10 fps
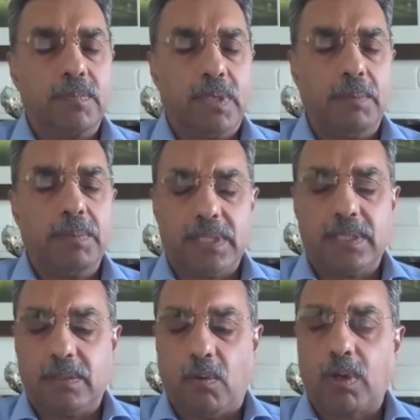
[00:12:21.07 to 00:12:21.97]

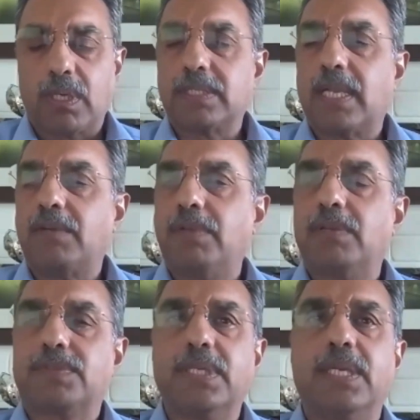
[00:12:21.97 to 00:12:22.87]
limited orders that we
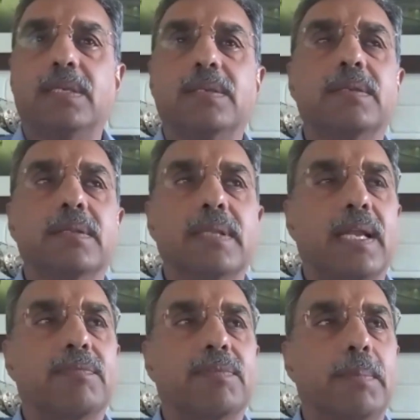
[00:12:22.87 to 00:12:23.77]
have seen
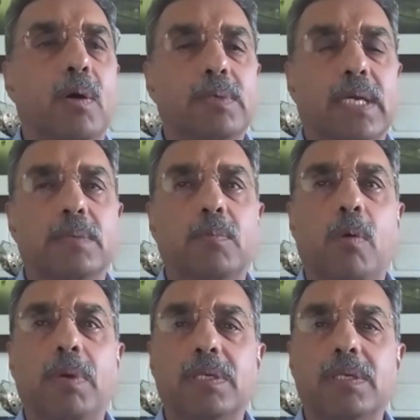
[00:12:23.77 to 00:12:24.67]
that have come out at the
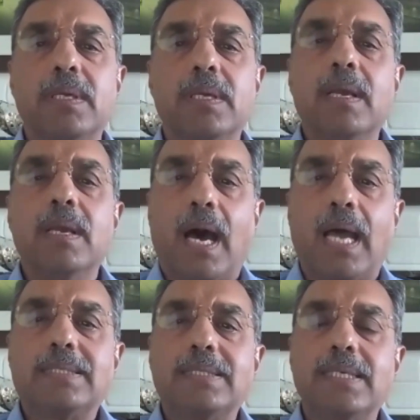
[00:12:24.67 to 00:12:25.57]
moment,
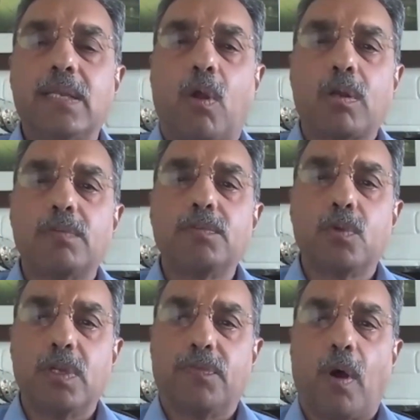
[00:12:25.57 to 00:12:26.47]
I see a lot of
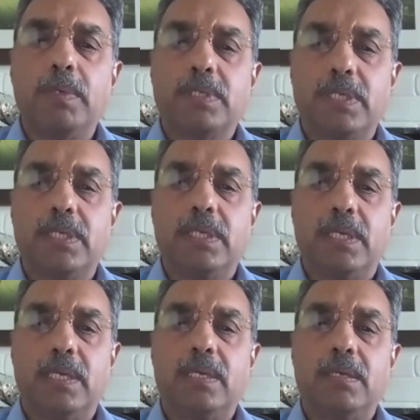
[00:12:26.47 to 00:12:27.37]
uniformity
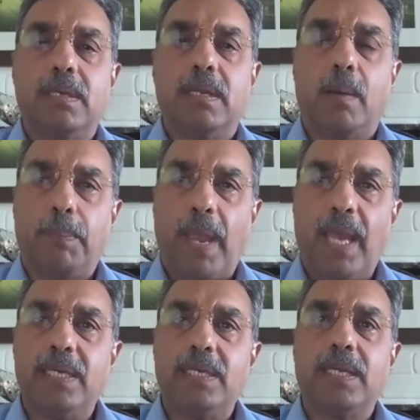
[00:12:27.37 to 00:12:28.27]
in a
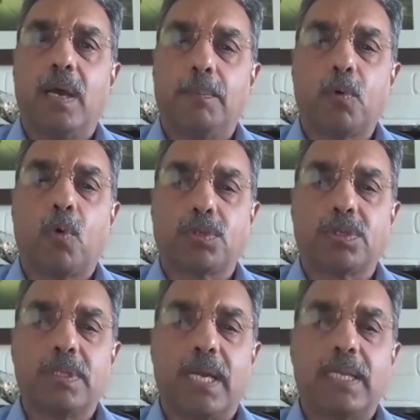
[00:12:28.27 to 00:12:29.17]
pan-India approach
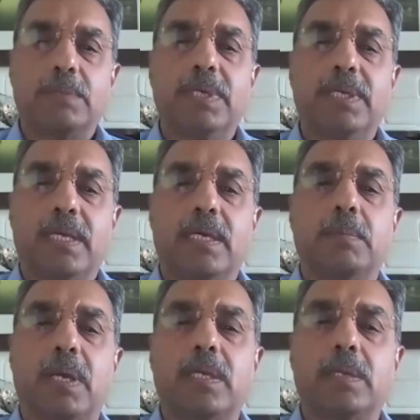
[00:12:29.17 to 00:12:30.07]
that has been
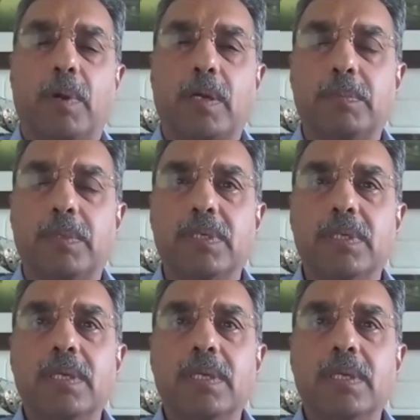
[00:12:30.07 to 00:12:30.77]
taken by the department.